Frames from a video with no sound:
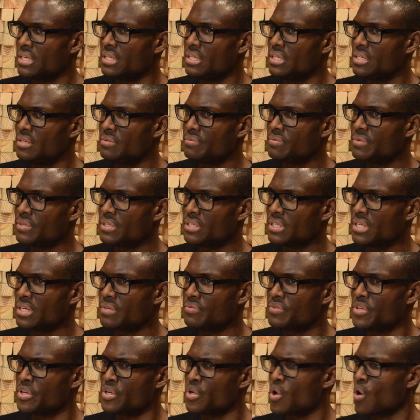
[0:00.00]
Even
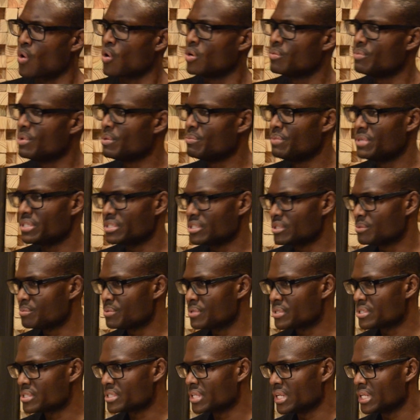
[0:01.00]
if they're not going to be a business
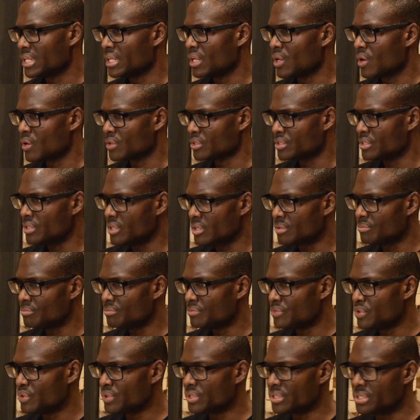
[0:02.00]
person in the long term,
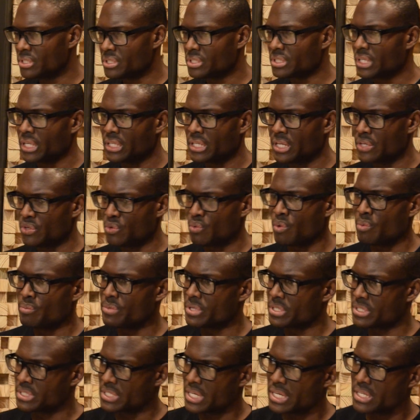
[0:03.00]
you could decide that you want to
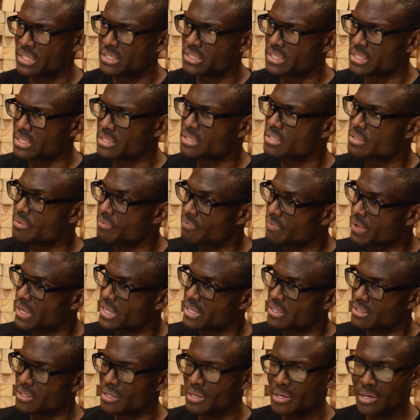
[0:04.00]
be a scientist,
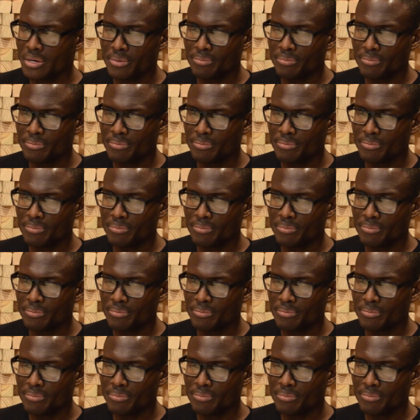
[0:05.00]
fine,